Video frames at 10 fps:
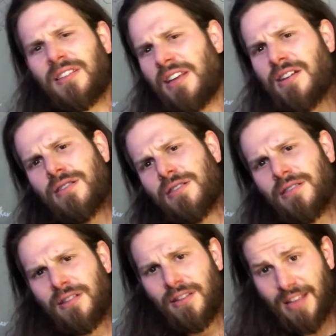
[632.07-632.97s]

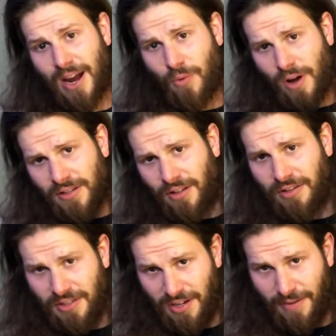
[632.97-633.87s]
years that I was
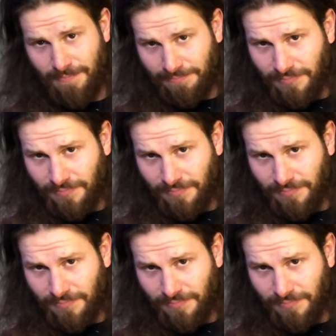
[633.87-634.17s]
close to him?